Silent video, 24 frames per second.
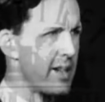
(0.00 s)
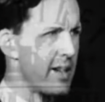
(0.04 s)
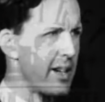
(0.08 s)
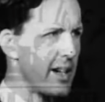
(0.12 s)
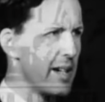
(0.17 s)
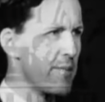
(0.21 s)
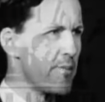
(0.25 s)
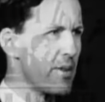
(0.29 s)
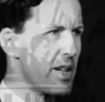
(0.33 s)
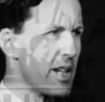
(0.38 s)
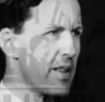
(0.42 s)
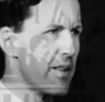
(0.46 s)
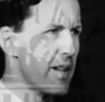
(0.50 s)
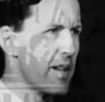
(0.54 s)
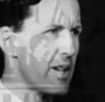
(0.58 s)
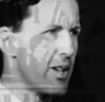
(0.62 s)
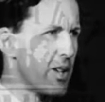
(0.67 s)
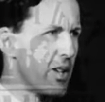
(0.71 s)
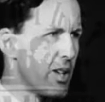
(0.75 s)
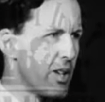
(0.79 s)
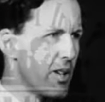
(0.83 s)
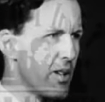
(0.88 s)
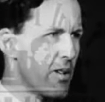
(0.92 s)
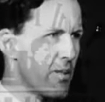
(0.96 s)
namely that
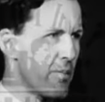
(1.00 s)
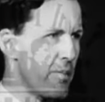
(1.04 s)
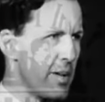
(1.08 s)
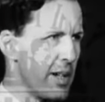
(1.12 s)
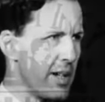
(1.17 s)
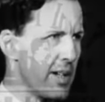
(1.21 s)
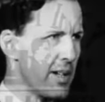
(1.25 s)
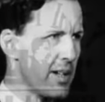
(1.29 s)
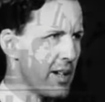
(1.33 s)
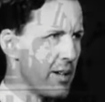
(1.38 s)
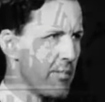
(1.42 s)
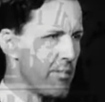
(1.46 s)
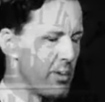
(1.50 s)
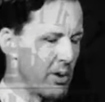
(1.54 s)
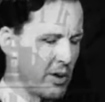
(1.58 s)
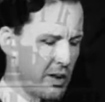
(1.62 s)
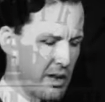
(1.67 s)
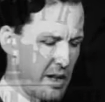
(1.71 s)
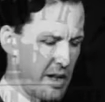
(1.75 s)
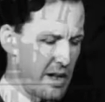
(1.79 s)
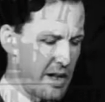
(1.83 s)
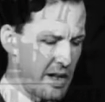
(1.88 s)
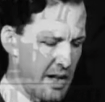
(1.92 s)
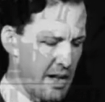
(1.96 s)
all men are
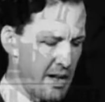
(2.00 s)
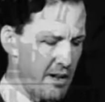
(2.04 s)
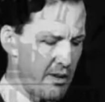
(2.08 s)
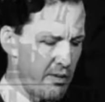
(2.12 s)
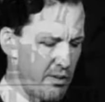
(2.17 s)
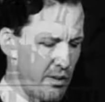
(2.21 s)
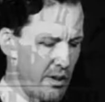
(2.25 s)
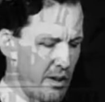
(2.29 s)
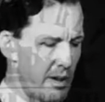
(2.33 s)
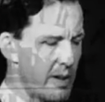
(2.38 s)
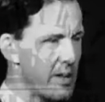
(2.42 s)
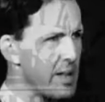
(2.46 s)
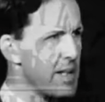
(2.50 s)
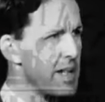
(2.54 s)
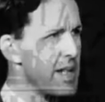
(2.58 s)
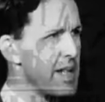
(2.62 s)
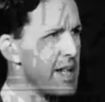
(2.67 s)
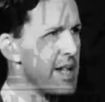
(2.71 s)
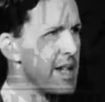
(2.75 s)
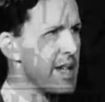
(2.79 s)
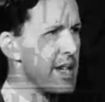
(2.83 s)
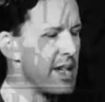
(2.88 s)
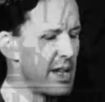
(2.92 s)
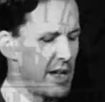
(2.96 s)
born equal,
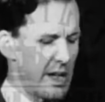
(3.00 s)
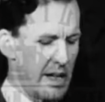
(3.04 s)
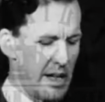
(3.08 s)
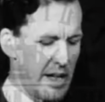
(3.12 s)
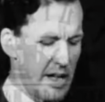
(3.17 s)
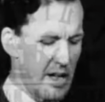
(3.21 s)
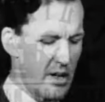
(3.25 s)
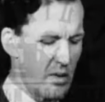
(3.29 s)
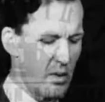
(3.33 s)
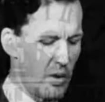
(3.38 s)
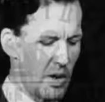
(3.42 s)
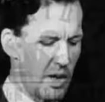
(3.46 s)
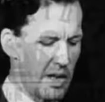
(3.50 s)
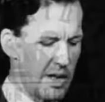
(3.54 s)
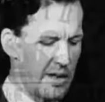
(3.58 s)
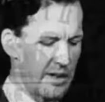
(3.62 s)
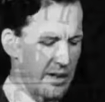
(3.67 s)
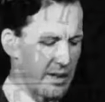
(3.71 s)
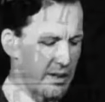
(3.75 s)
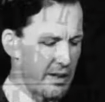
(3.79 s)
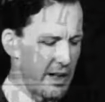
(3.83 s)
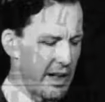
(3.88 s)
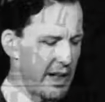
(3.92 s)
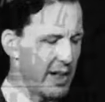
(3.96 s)
equal
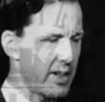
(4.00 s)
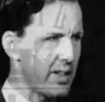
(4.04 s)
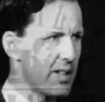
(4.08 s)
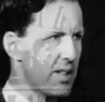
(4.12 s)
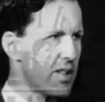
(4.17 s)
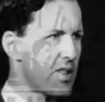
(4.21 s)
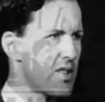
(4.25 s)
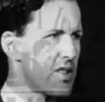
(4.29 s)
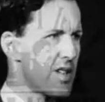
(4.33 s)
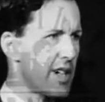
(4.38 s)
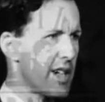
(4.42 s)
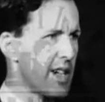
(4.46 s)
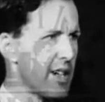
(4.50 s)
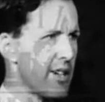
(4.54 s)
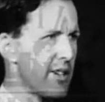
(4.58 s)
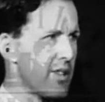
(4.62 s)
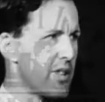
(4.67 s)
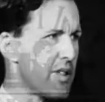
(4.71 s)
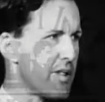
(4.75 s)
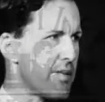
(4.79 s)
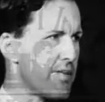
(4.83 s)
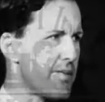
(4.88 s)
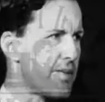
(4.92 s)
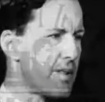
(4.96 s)
in the right to share
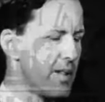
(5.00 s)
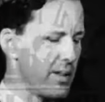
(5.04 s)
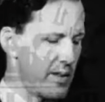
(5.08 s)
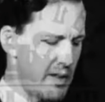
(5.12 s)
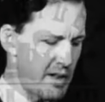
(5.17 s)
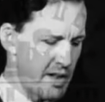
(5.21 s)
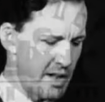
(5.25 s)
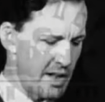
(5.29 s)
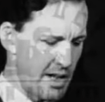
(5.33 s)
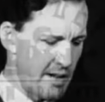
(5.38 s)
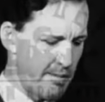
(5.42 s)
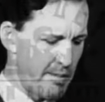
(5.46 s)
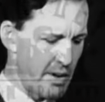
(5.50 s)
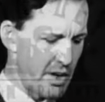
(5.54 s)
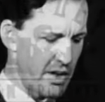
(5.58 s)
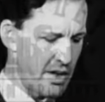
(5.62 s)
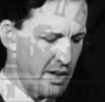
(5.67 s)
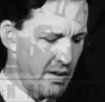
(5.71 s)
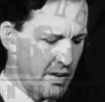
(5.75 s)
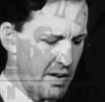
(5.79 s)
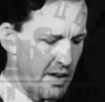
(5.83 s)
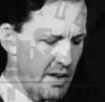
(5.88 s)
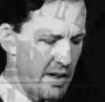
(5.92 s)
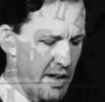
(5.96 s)
in the fruits and
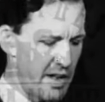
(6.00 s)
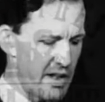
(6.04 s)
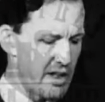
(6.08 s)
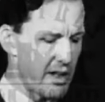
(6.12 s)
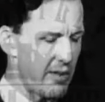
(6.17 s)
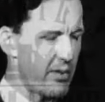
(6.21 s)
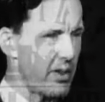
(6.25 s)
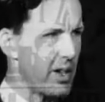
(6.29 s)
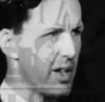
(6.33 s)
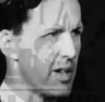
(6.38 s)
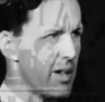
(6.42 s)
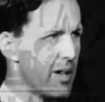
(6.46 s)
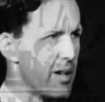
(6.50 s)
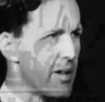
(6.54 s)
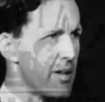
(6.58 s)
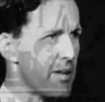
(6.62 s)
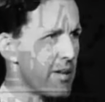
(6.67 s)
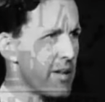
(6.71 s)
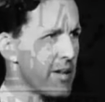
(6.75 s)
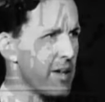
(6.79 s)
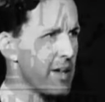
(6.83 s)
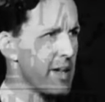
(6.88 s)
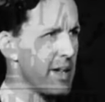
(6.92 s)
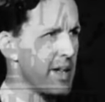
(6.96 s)
opportunities of the earth.
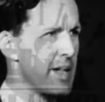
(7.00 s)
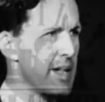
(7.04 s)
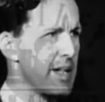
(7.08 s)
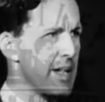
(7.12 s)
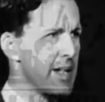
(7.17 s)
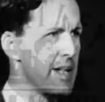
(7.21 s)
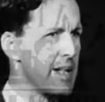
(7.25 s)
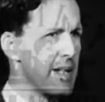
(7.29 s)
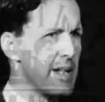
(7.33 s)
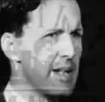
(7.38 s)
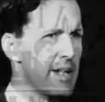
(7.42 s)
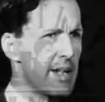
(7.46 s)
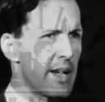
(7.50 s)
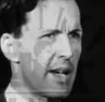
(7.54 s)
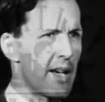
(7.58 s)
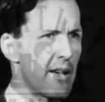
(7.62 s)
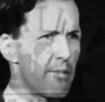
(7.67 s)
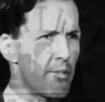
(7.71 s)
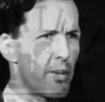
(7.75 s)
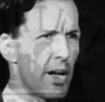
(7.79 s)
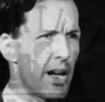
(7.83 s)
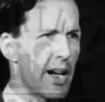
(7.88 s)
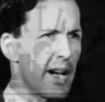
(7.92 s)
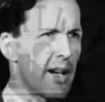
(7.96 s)

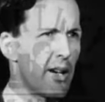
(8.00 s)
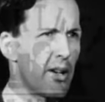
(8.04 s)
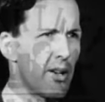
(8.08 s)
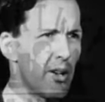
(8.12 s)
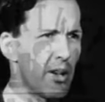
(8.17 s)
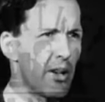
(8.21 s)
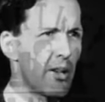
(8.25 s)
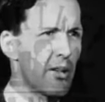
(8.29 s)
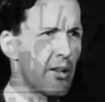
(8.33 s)
And by